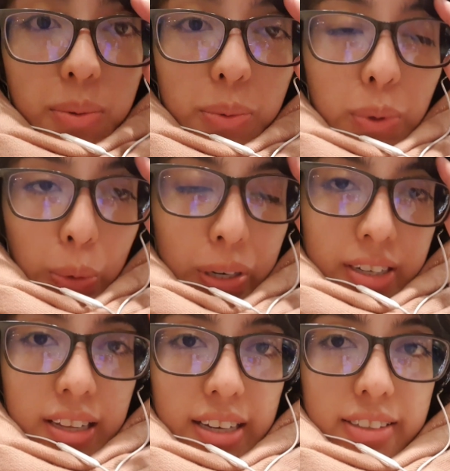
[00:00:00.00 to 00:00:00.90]
We were
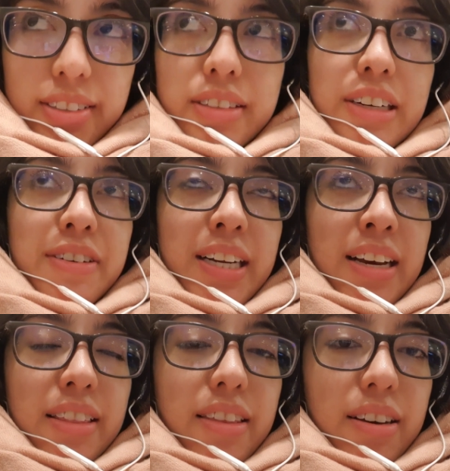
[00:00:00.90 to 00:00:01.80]
like staring
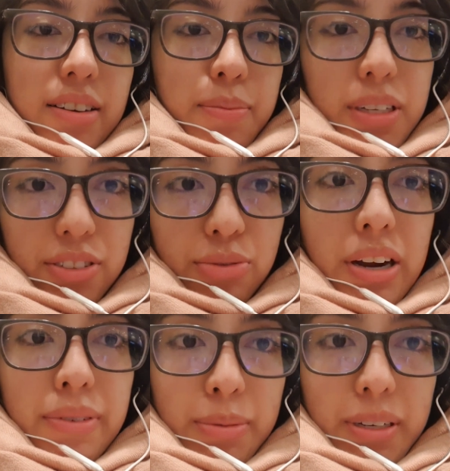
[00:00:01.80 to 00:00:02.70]
at the bus
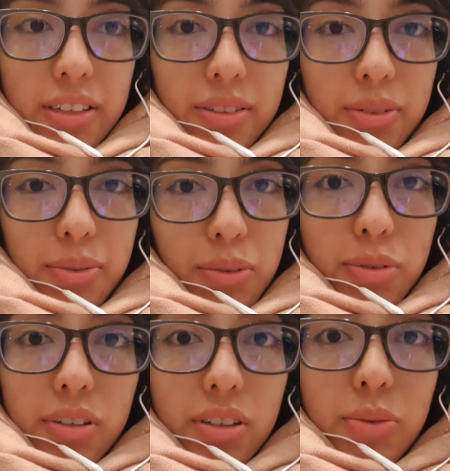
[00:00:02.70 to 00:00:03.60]
driver because
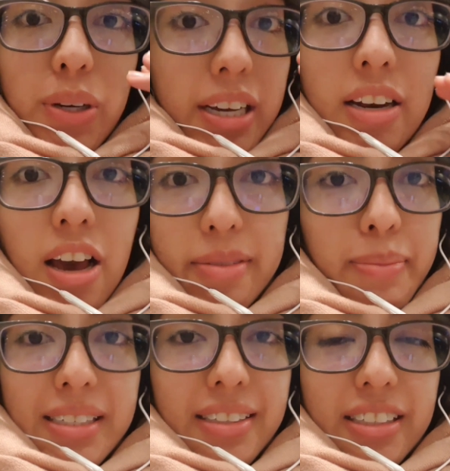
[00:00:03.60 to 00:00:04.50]
we cannot
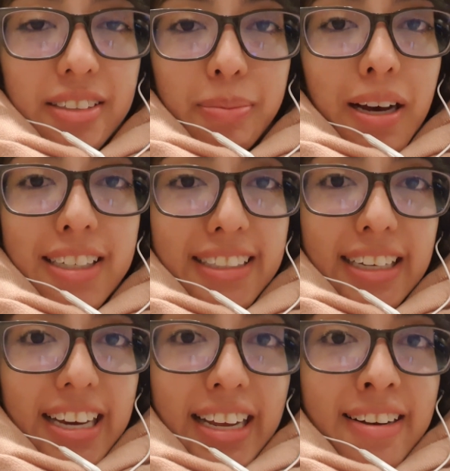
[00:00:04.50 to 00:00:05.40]
miss this bus
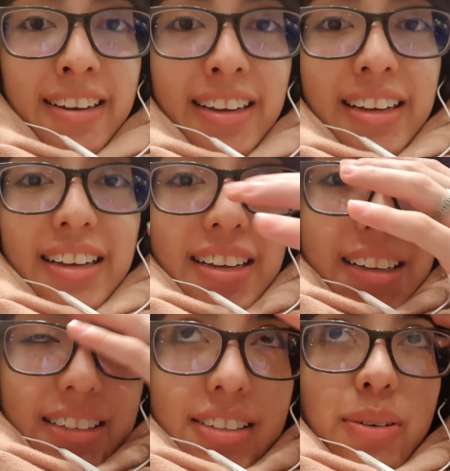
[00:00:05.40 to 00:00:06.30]
again.
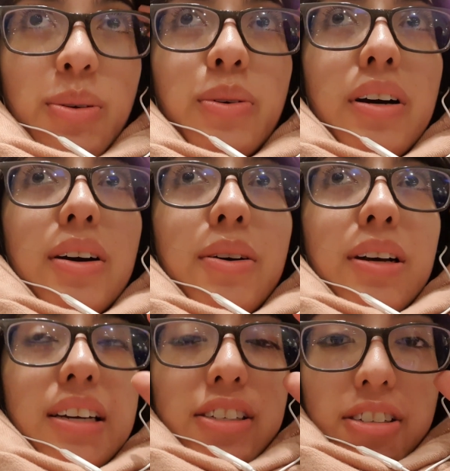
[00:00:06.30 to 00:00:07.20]
So
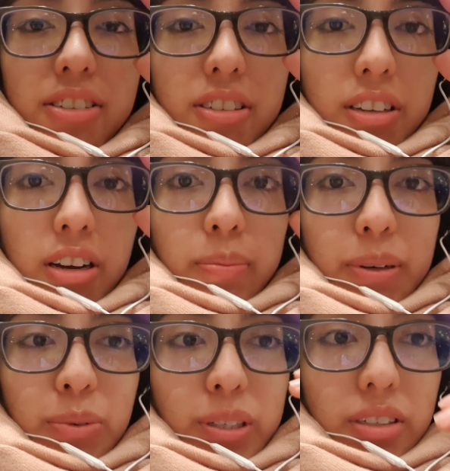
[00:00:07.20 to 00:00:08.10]
he just stood up
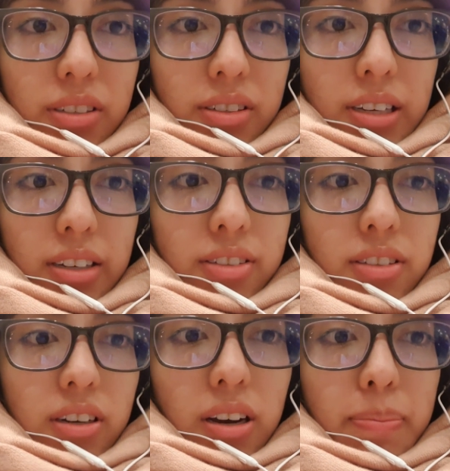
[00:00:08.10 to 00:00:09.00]
and we just like
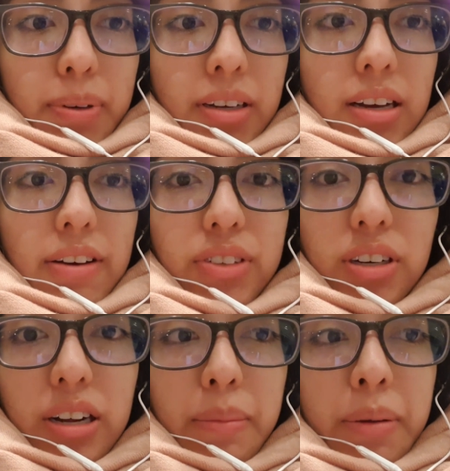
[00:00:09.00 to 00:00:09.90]
stood up after
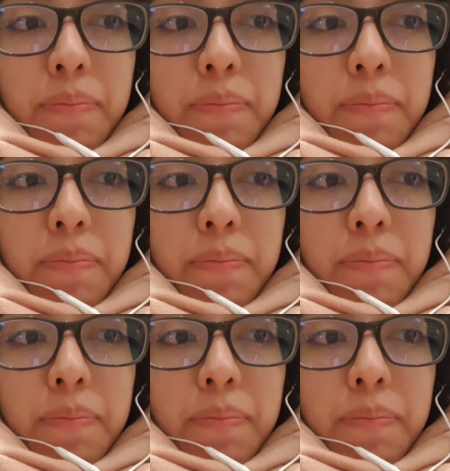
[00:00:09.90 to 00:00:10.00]
him.